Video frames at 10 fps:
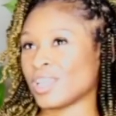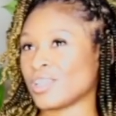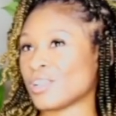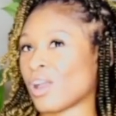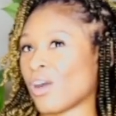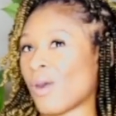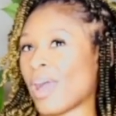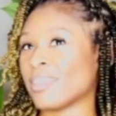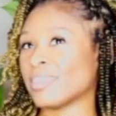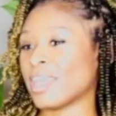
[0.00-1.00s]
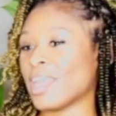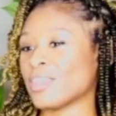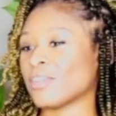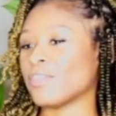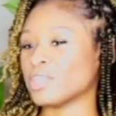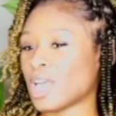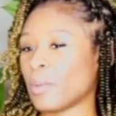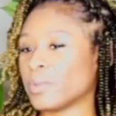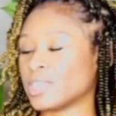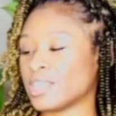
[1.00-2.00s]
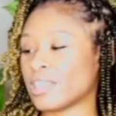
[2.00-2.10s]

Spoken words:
No, I think the first time I went to